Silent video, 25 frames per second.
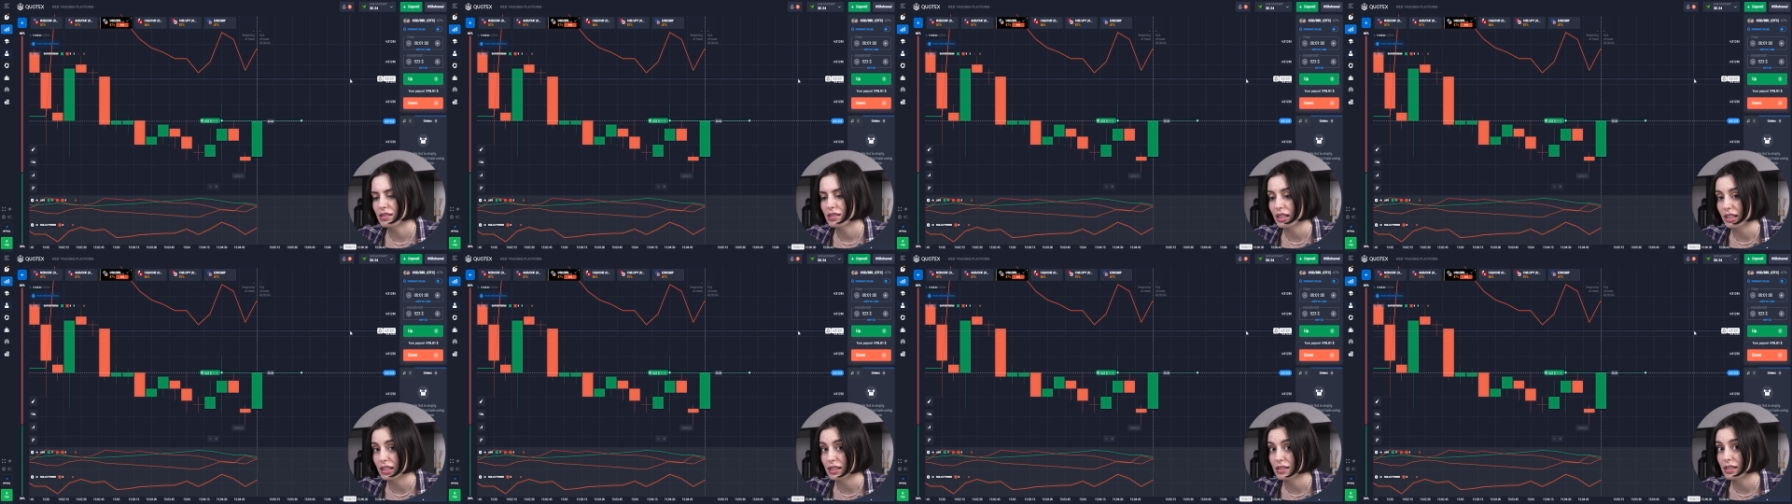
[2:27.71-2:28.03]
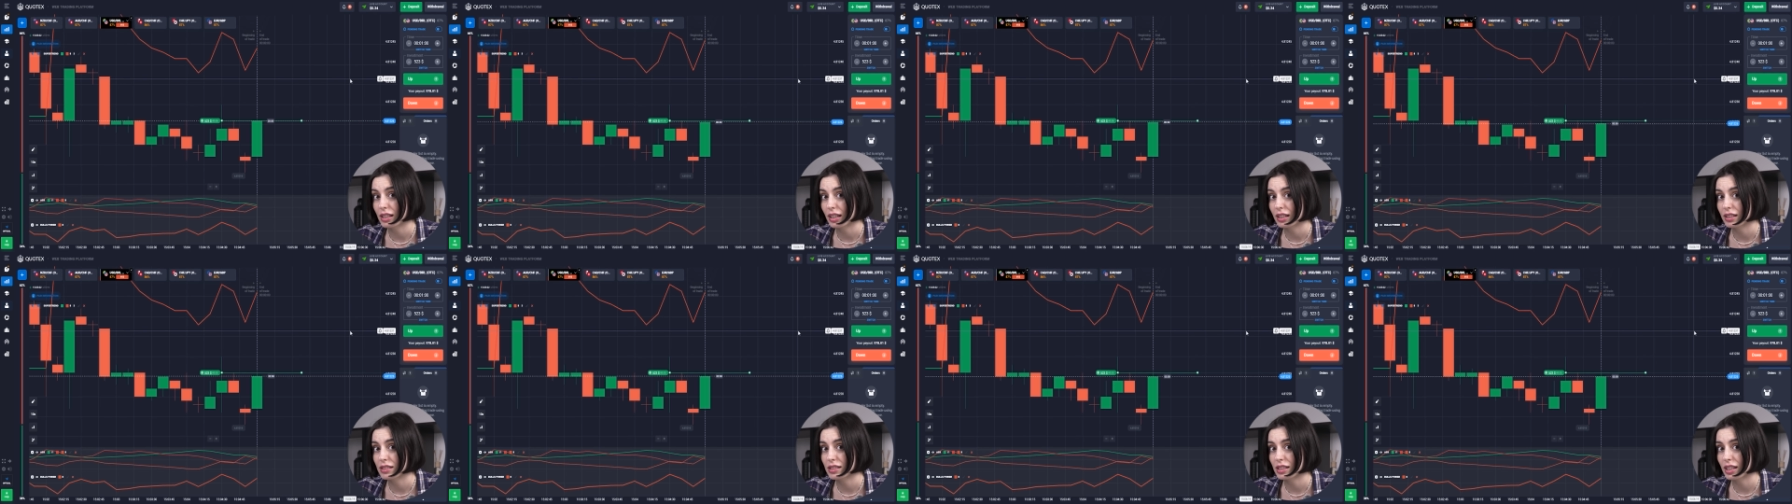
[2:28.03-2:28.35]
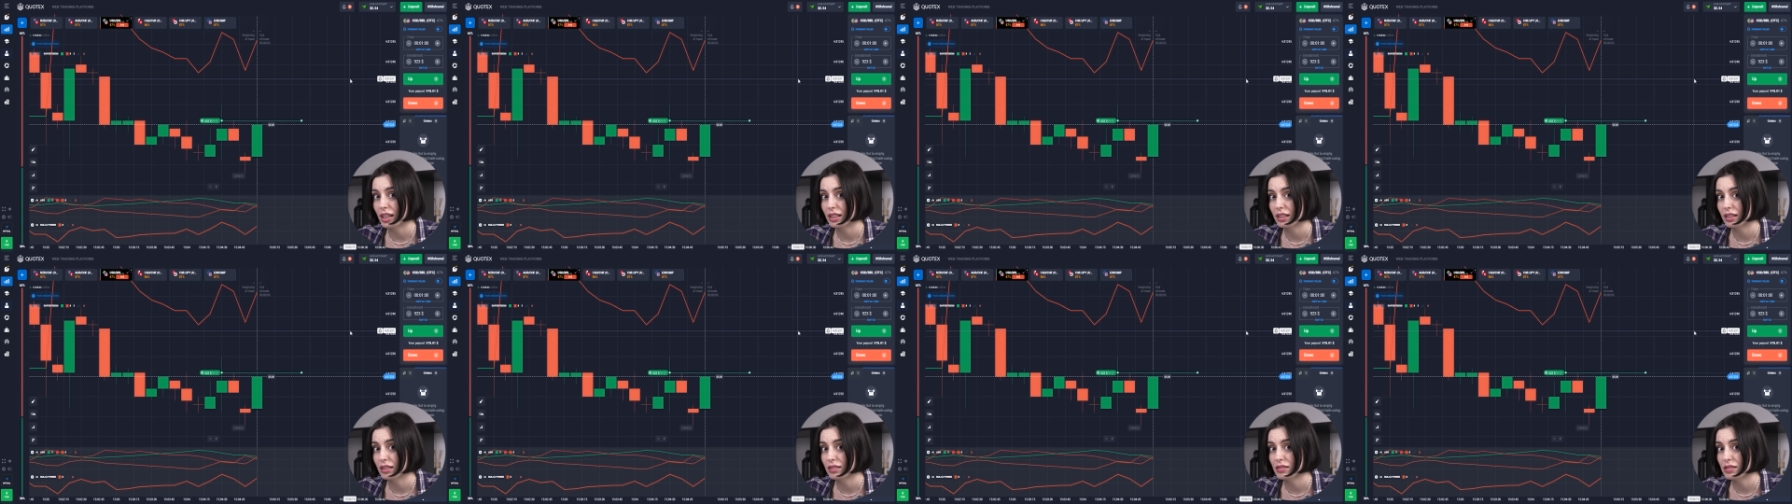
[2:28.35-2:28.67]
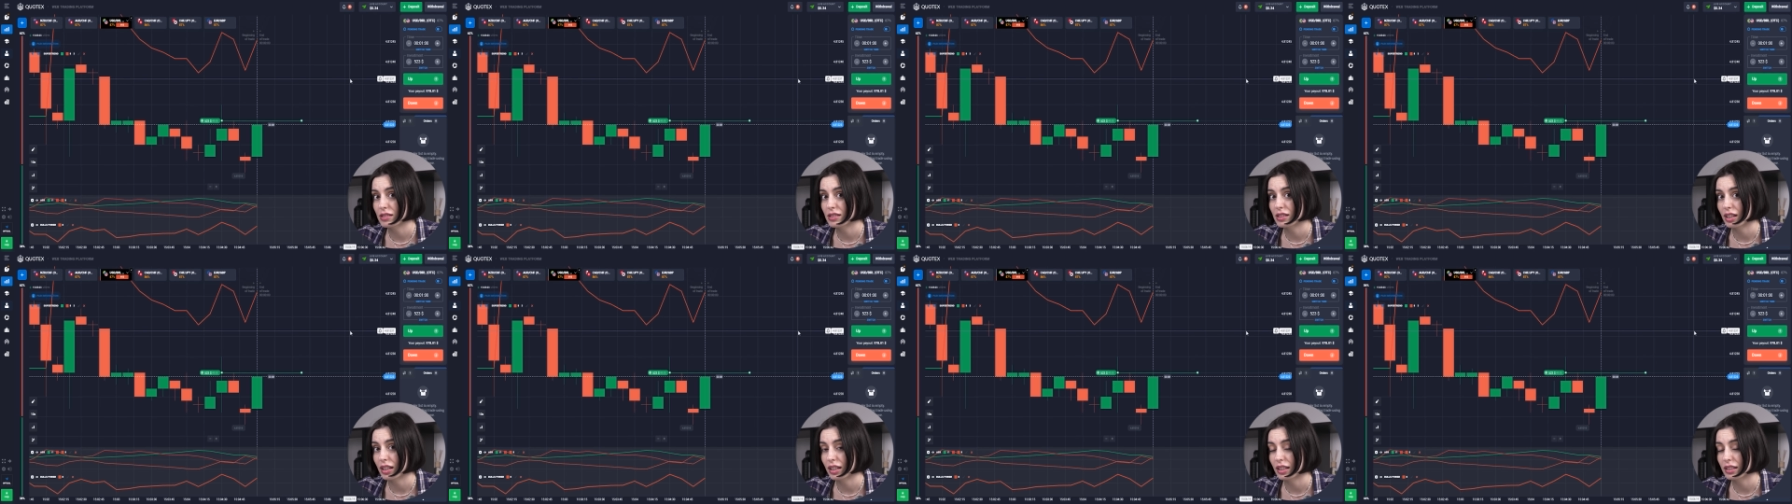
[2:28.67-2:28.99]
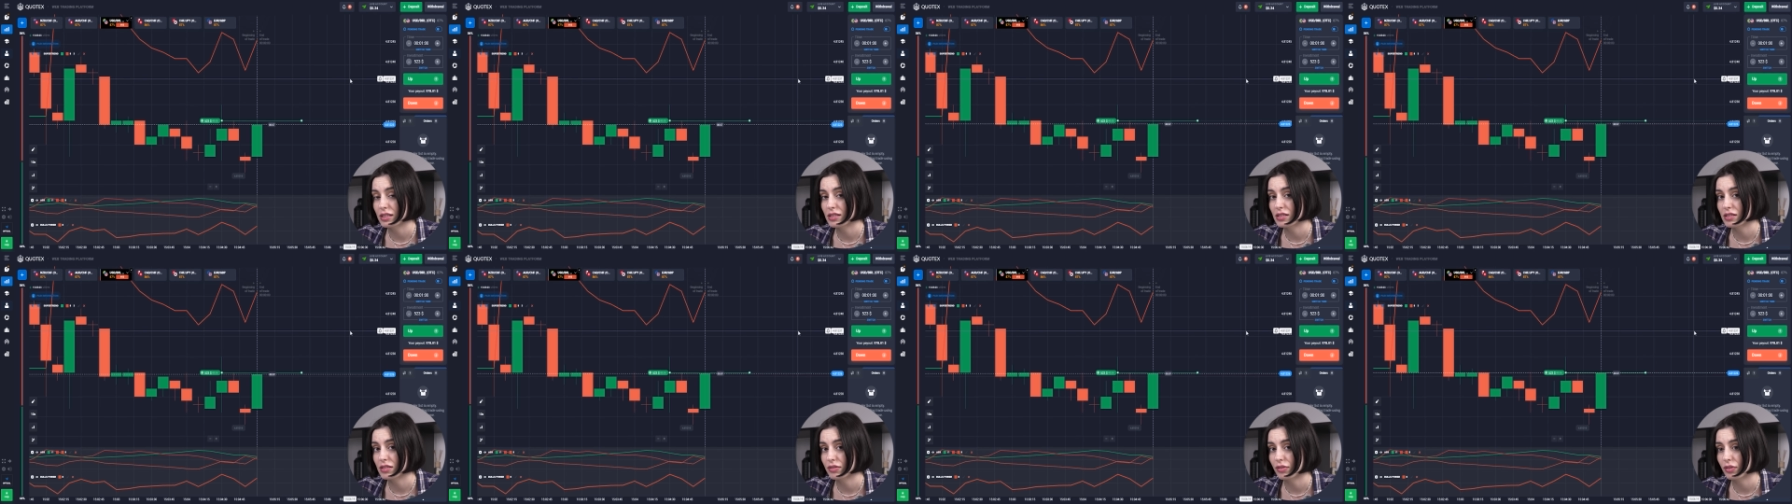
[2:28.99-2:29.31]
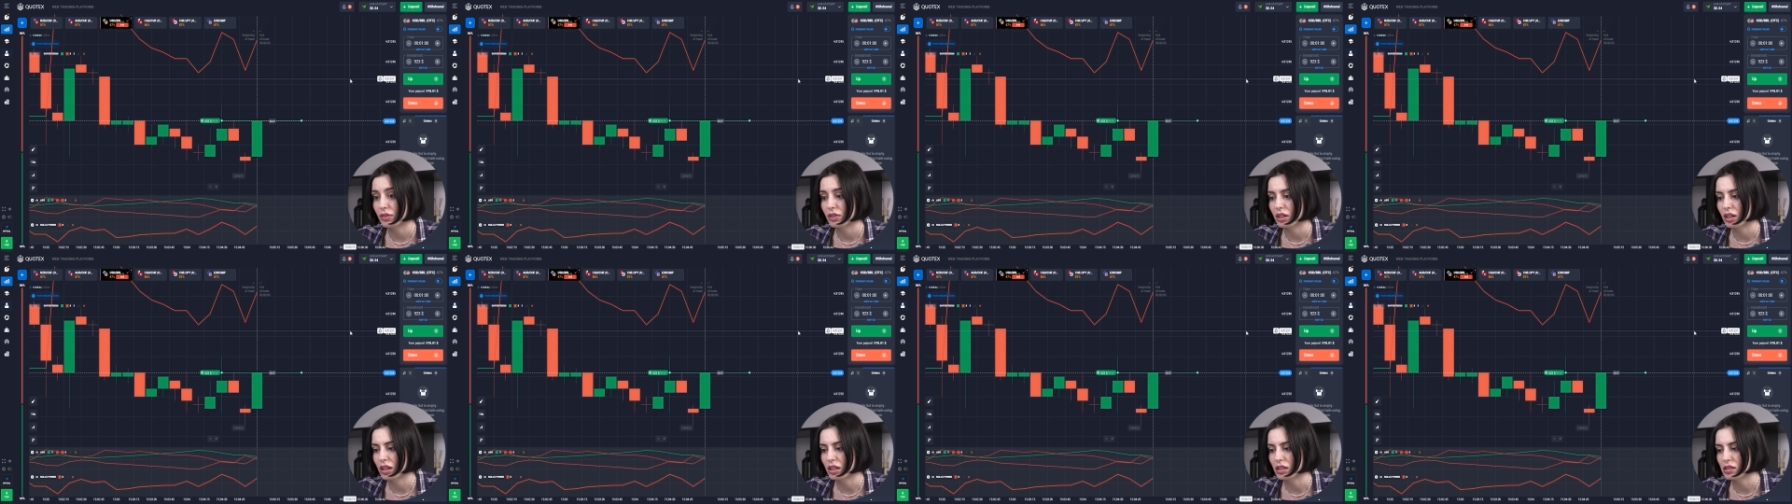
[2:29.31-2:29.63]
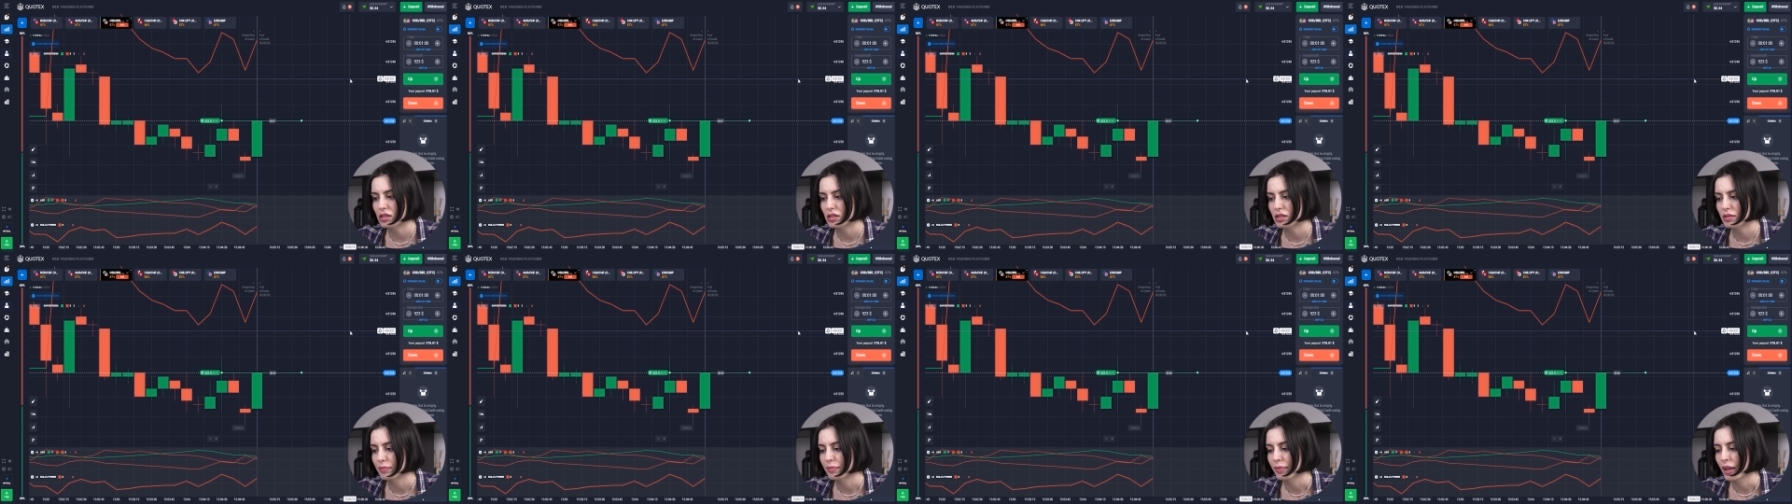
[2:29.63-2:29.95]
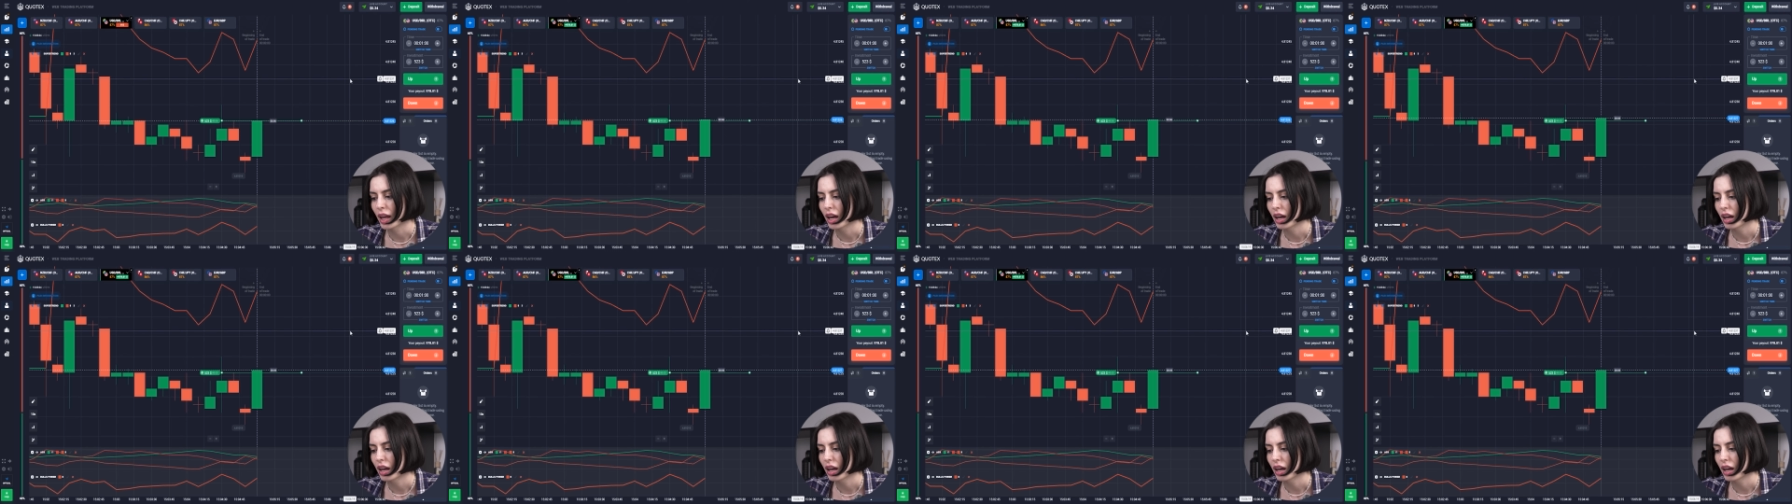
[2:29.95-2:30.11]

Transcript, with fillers: 10 seconds candles, that's for us.